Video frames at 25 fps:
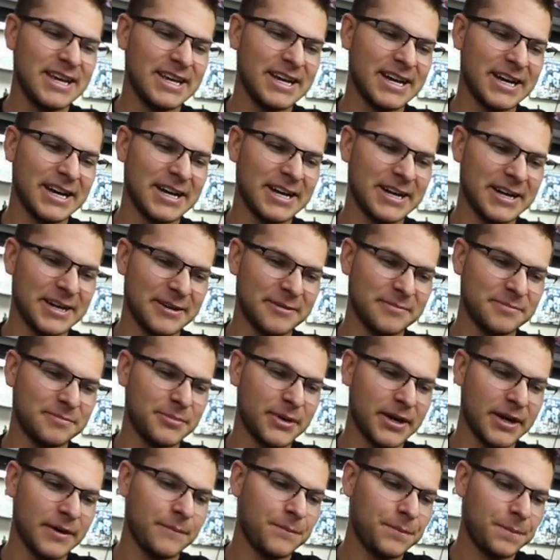
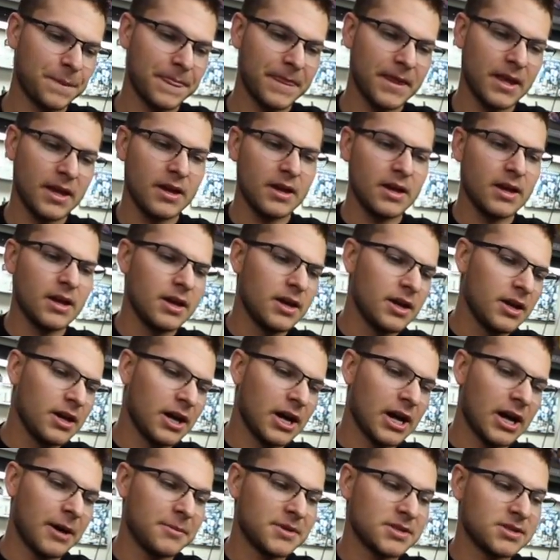But
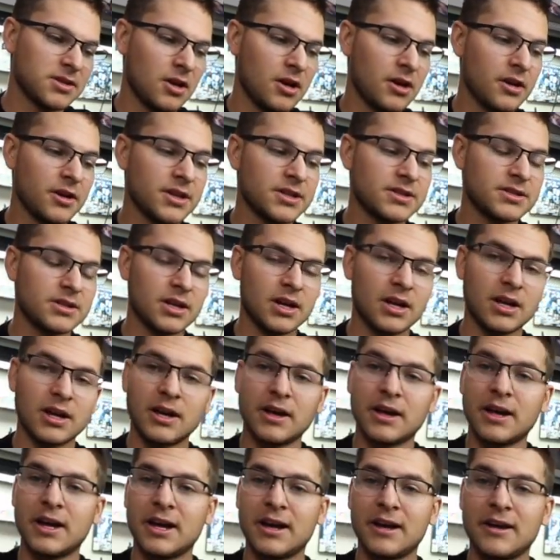as long as
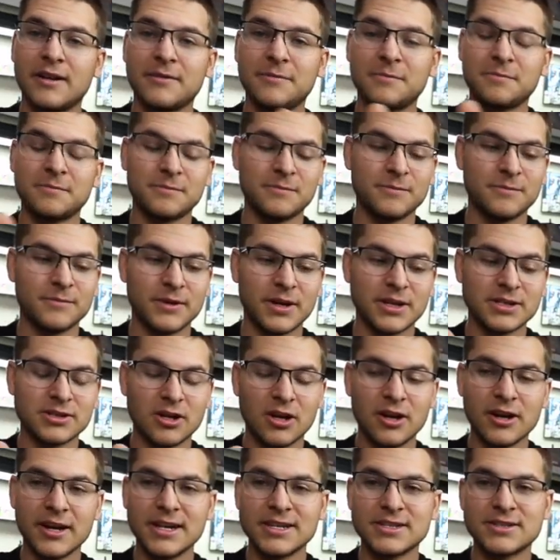
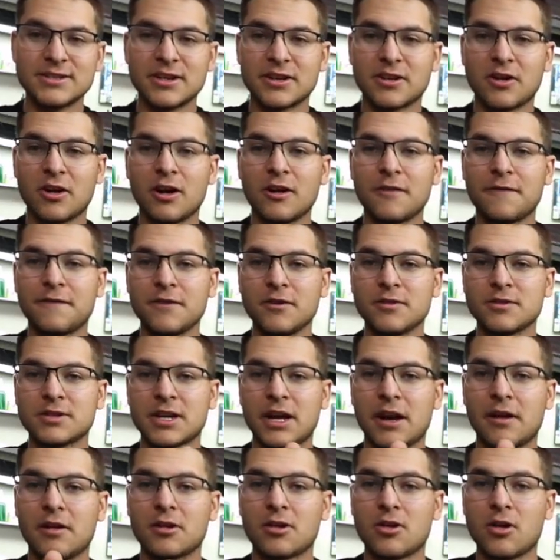the car feels
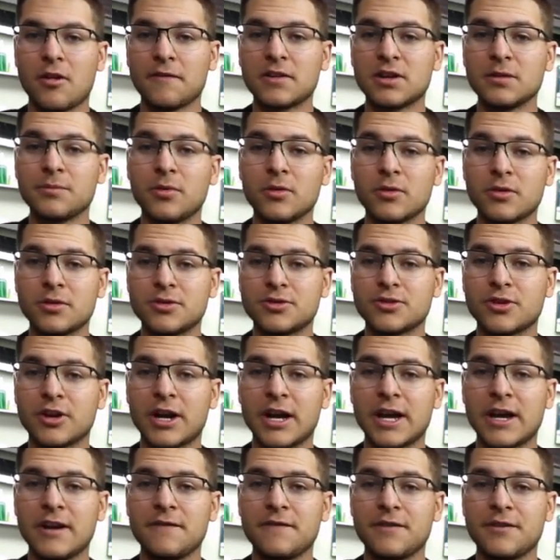kind of comfortable to
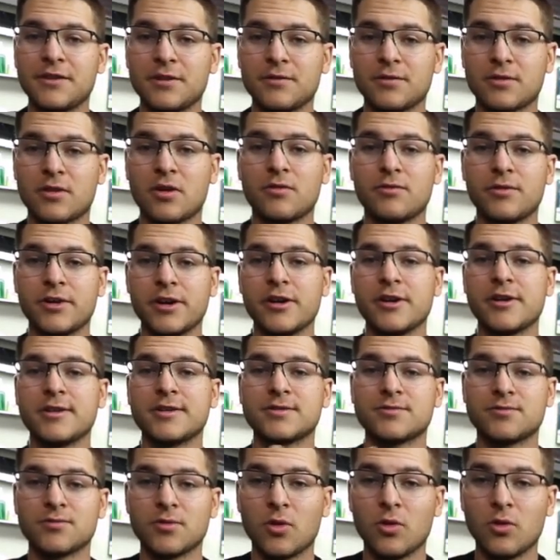drive and the rear
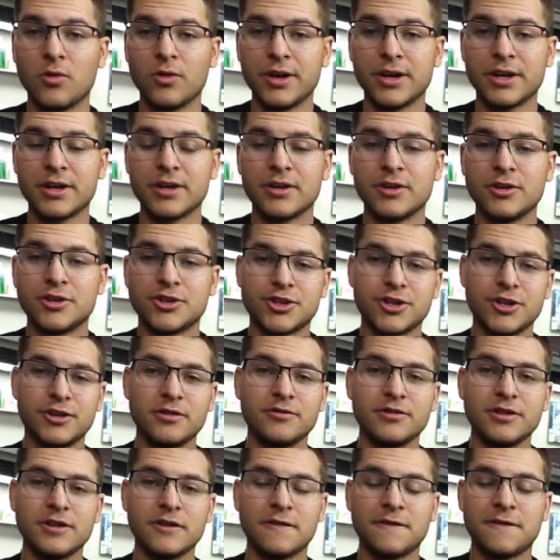end's rolling, you shouldn't
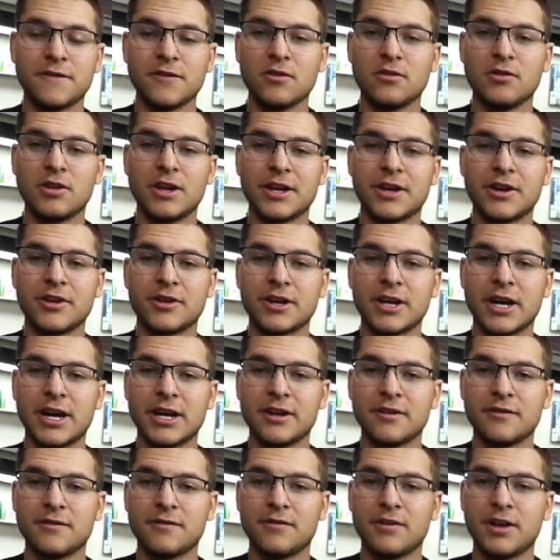really feel like you're
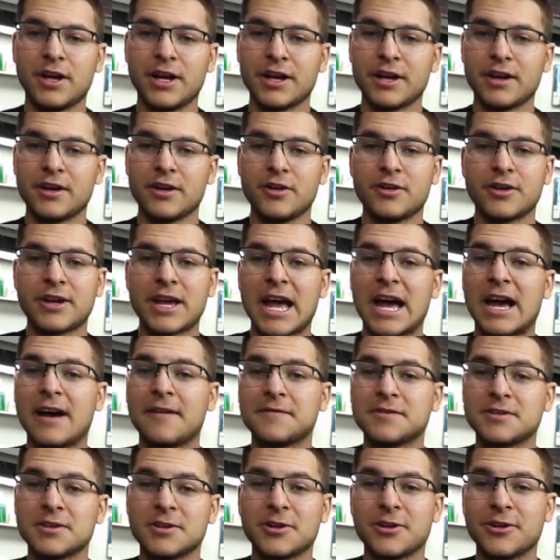kind of like your
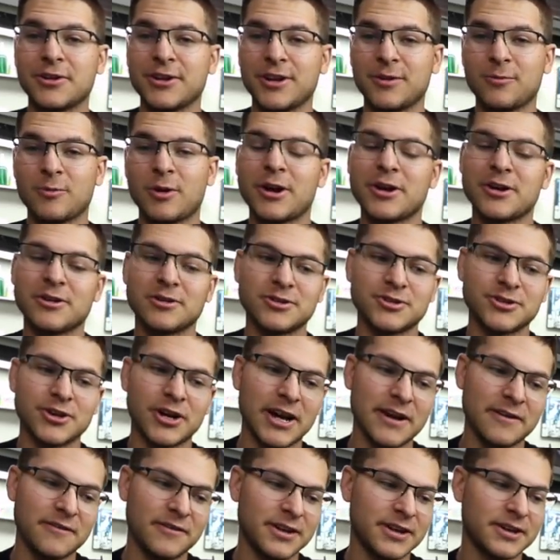calves are hurting while you're
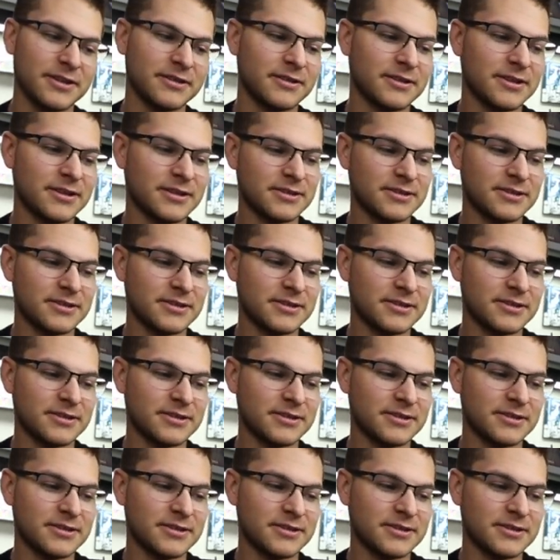driving.